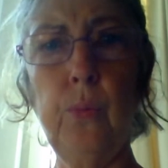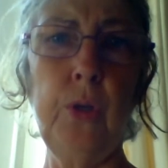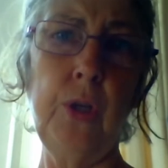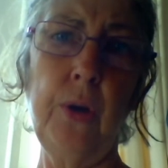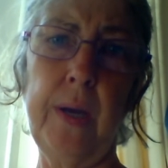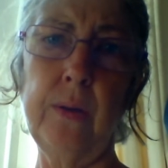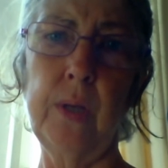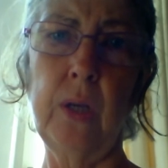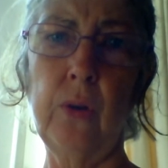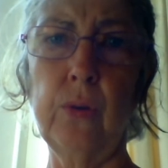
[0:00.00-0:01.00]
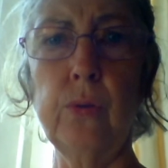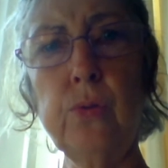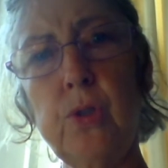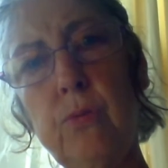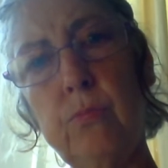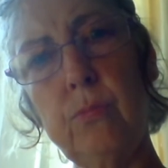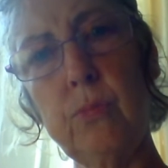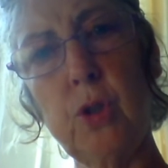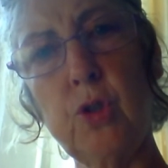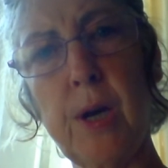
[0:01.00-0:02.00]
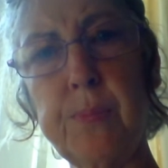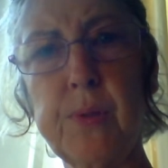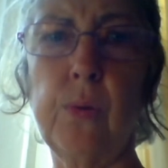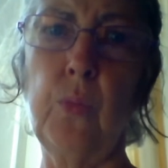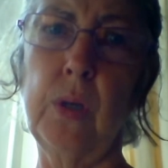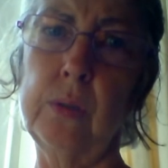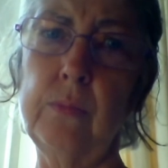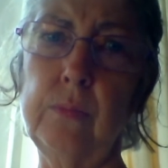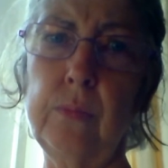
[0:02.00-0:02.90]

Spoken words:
know how it goes. To trap someone,